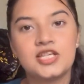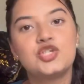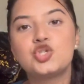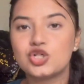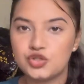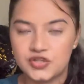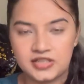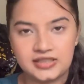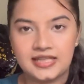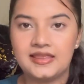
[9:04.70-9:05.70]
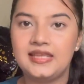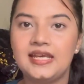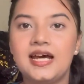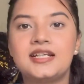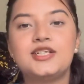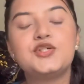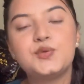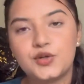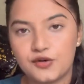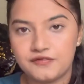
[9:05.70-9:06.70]
Children. They are the
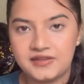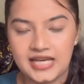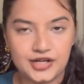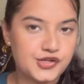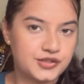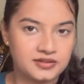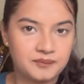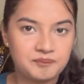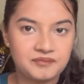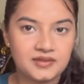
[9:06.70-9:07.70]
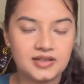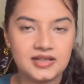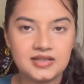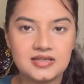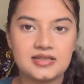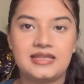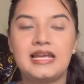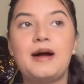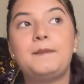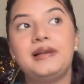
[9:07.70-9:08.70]
doer of the action. Correct? They
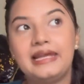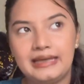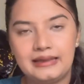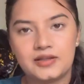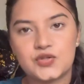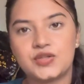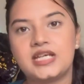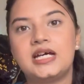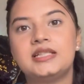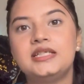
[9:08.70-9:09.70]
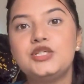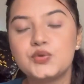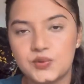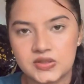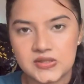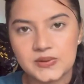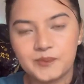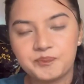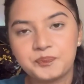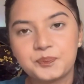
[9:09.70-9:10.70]
are playing, so they are the doers.
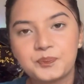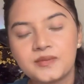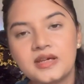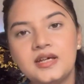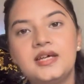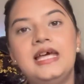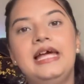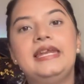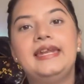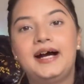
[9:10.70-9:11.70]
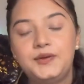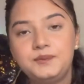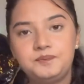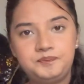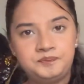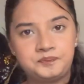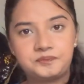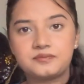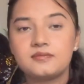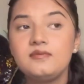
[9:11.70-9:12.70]
Now,
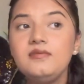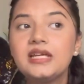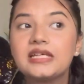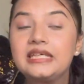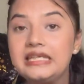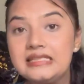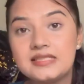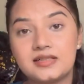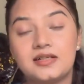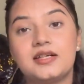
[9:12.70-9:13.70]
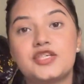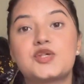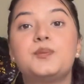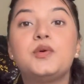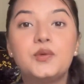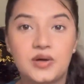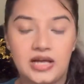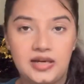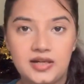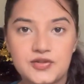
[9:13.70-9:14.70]
Kinder is
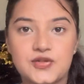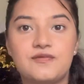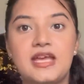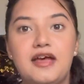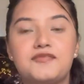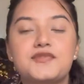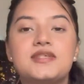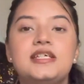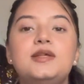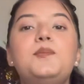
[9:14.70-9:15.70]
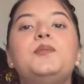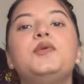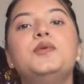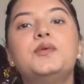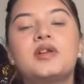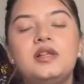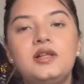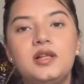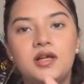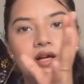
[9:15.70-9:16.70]
plural. So we have to see the plural
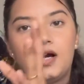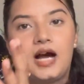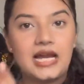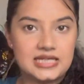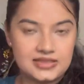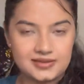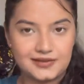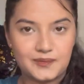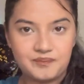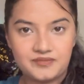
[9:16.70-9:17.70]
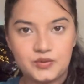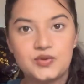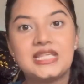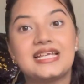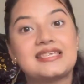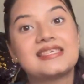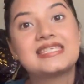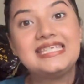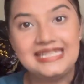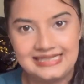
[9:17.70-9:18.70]
article. Und das ist
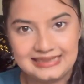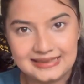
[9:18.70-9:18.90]
die.